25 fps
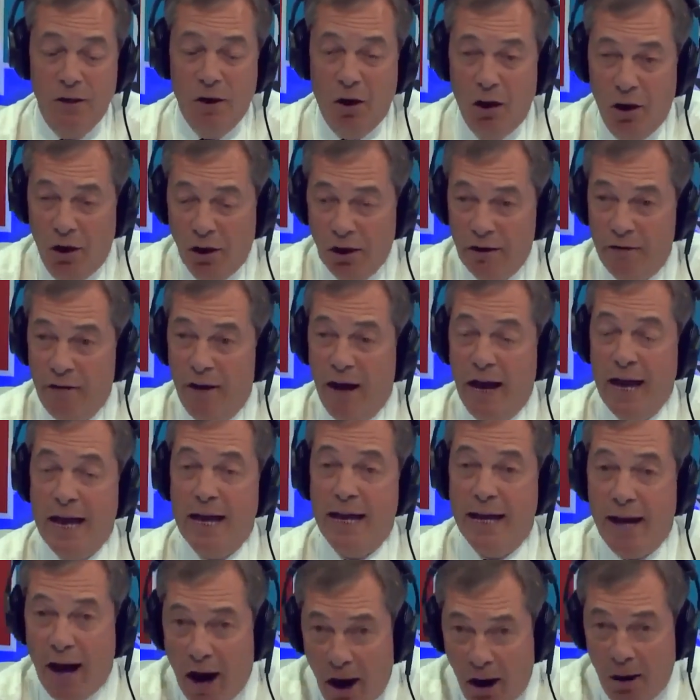Oliver,
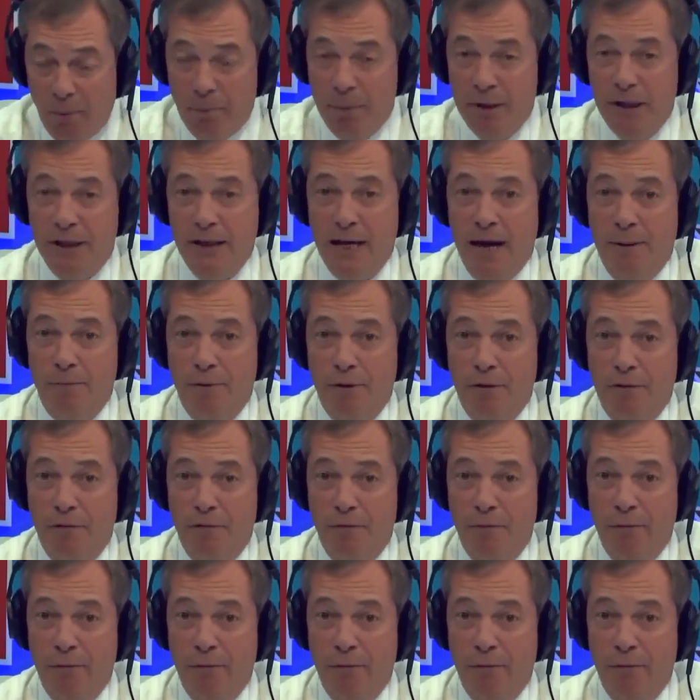it can't be separate from